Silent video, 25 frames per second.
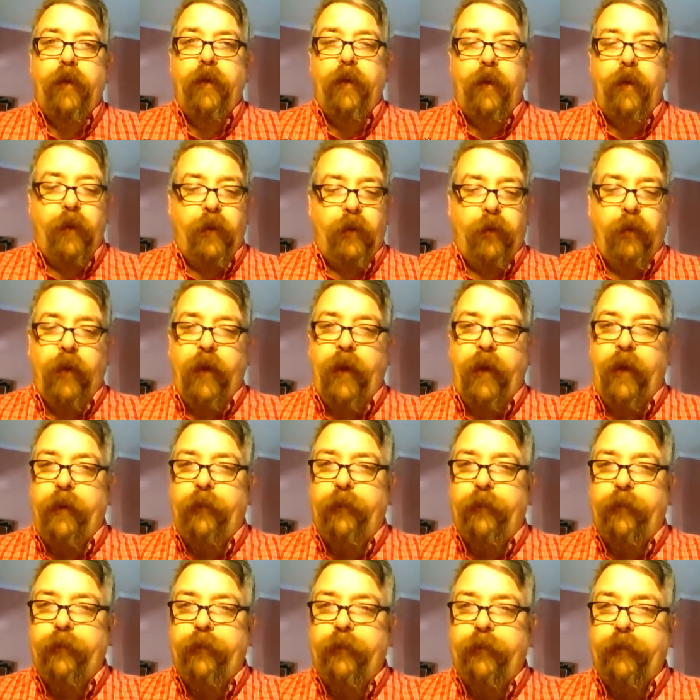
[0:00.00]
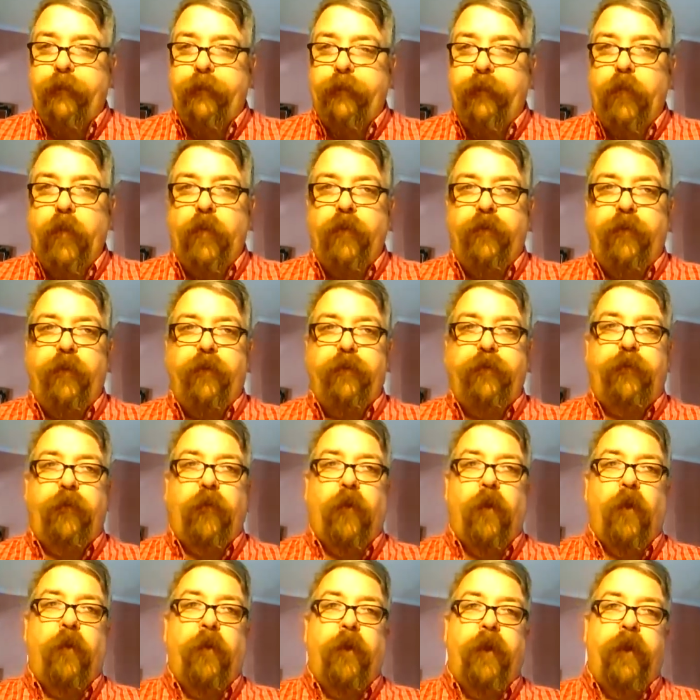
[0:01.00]
All right, moving
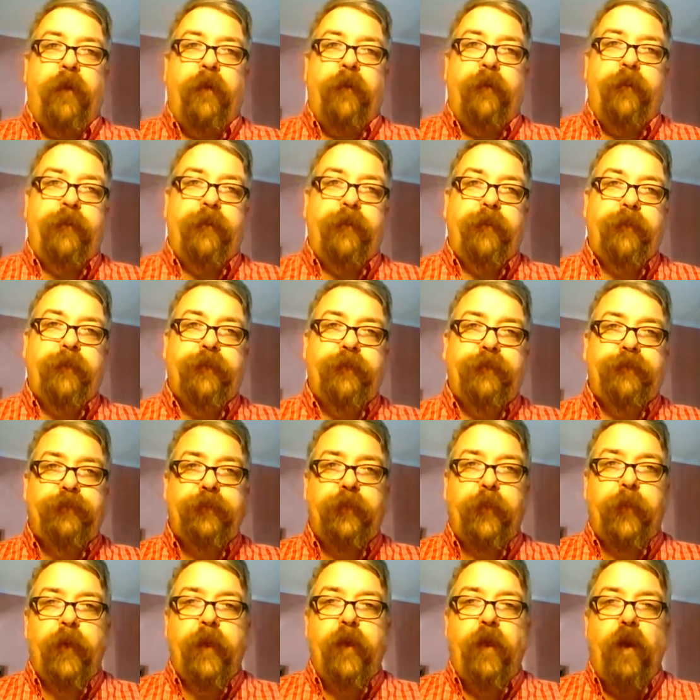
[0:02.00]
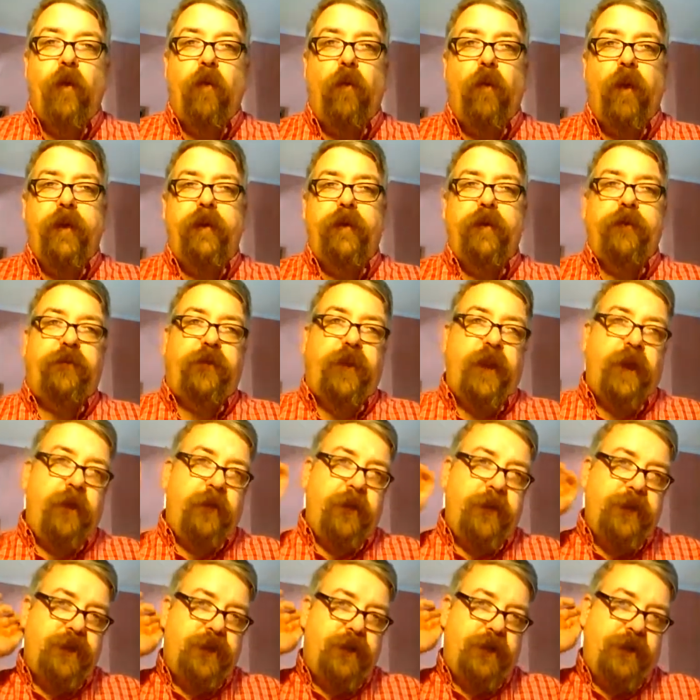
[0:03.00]
forward. What
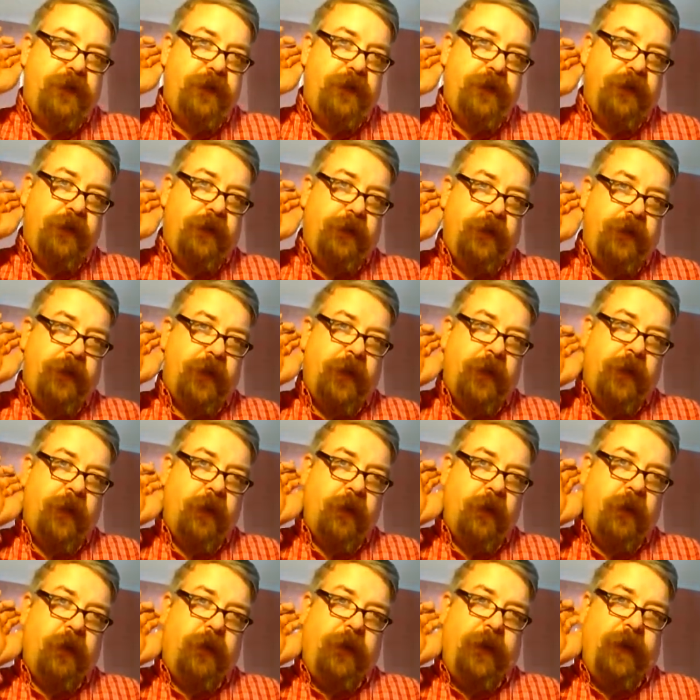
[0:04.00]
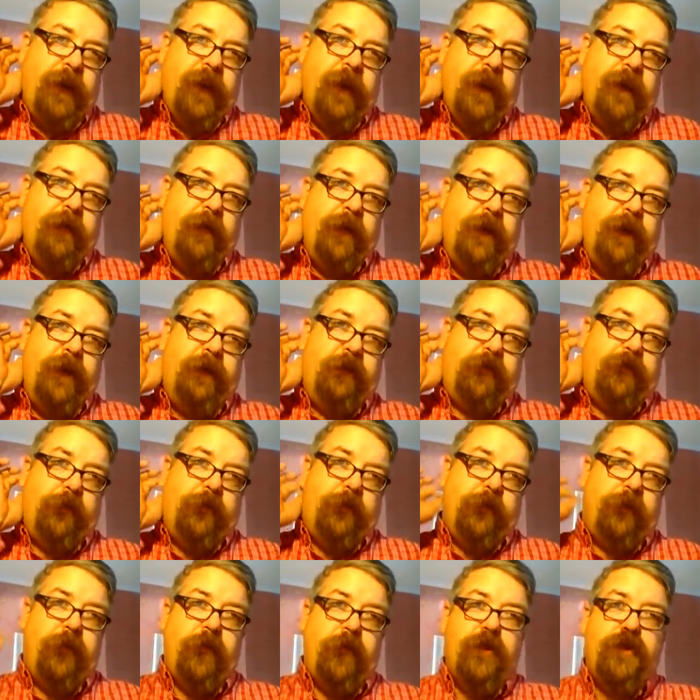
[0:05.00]
distinguished early hominids from
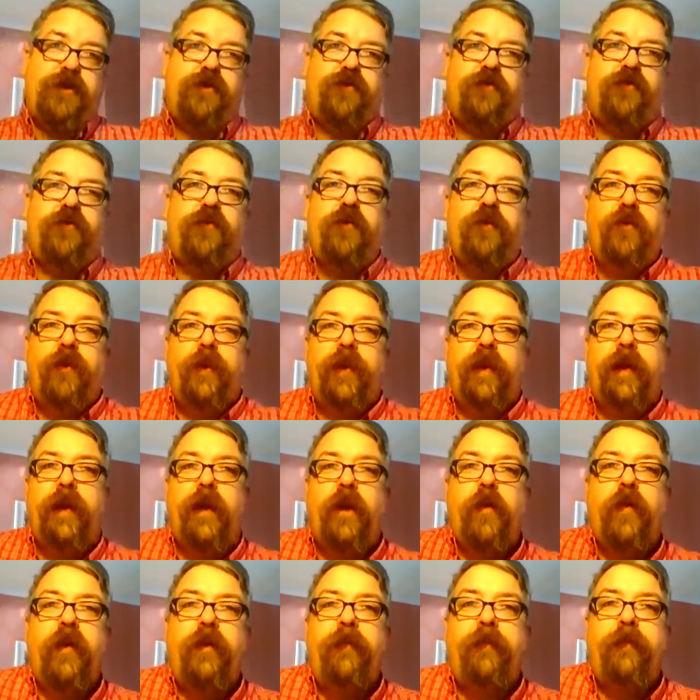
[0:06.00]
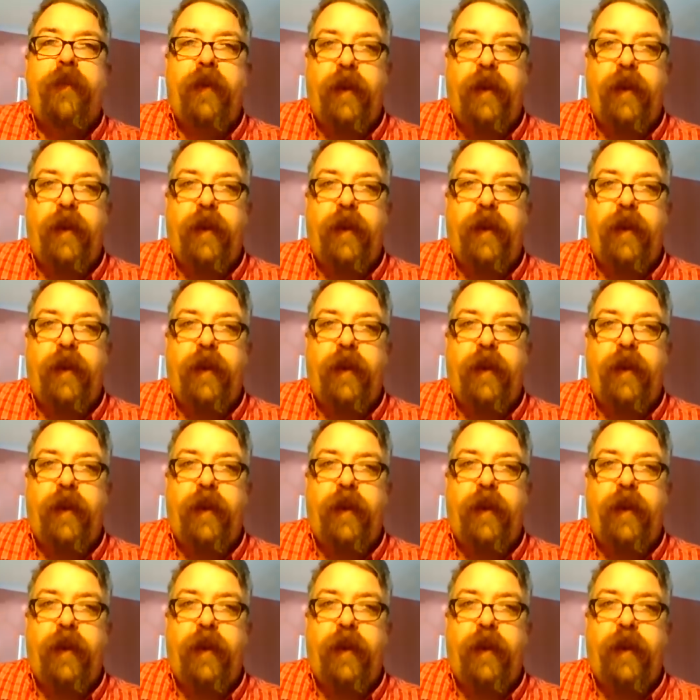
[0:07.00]
the first truly human